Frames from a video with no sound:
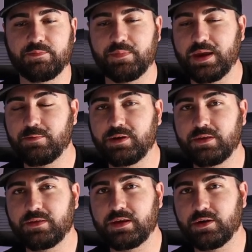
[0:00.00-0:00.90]

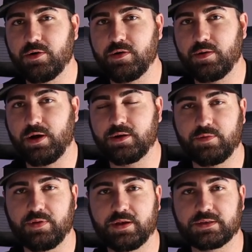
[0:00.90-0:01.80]
maybe the OEM
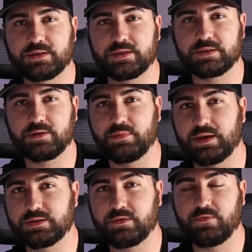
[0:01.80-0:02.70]
Audio Plus system
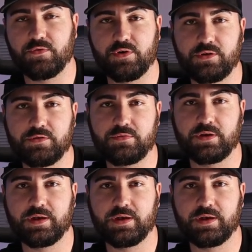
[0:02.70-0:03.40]
isn't for you